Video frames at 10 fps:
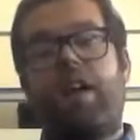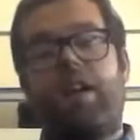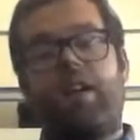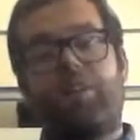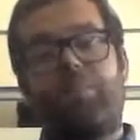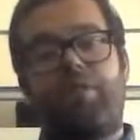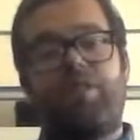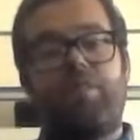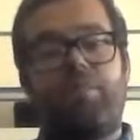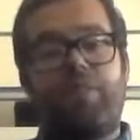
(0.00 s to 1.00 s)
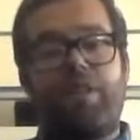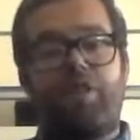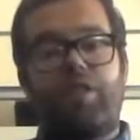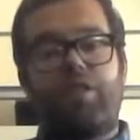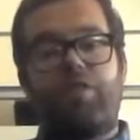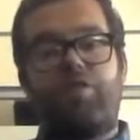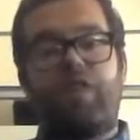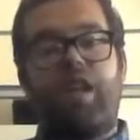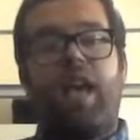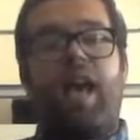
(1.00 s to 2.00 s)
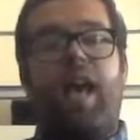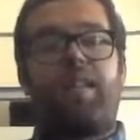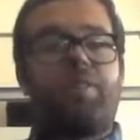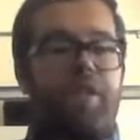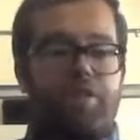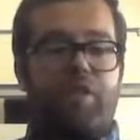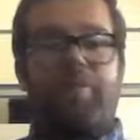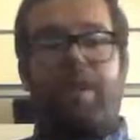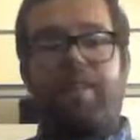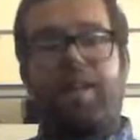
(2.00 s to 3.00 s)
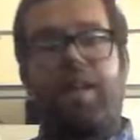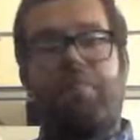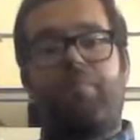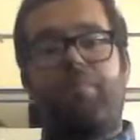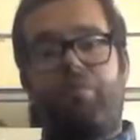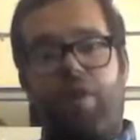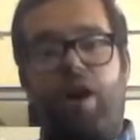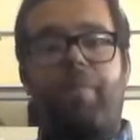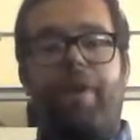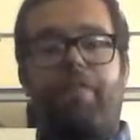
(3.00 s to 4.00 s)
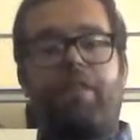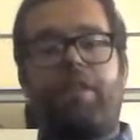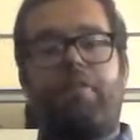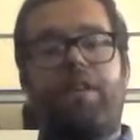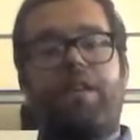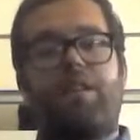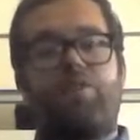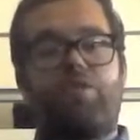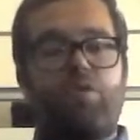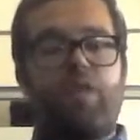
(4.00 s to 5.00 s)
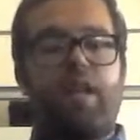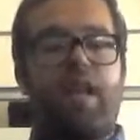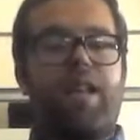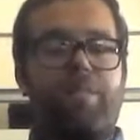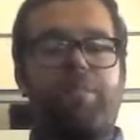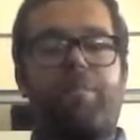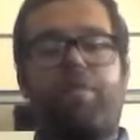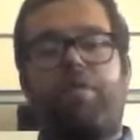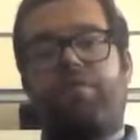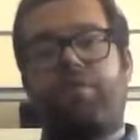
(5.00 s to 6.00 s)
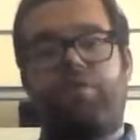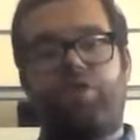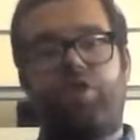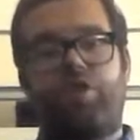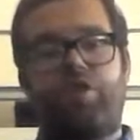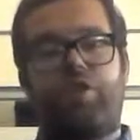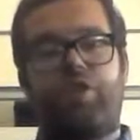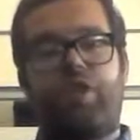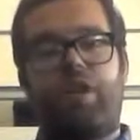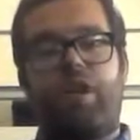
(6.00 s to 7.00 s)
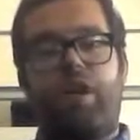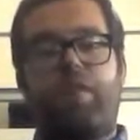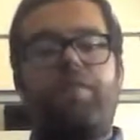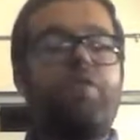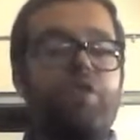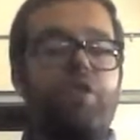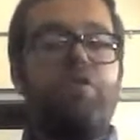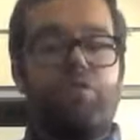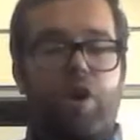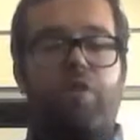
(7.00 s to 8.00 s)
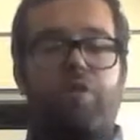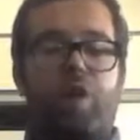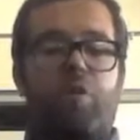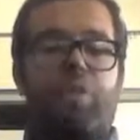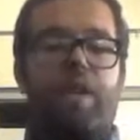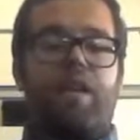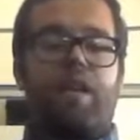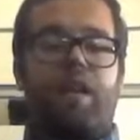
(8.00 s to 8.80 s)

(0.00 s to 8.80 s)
experience in missions, and especially my time throughout Bethany being a student and a member of your church. For those of you who don't know me,